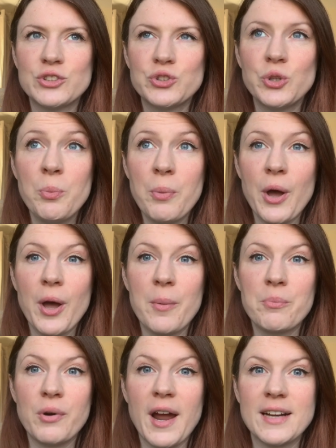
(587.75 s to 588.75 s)
super
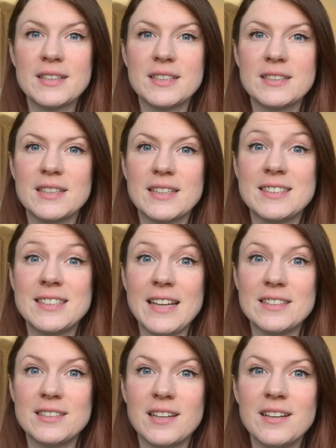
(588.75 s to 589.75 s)
practice
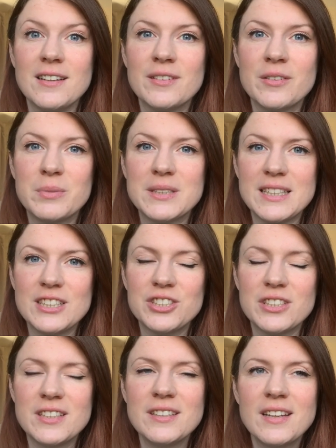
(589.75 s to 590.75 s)
assessor
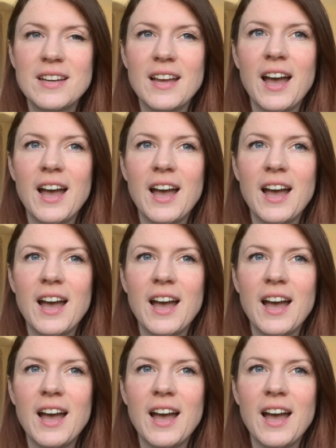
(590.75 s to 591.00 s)
position.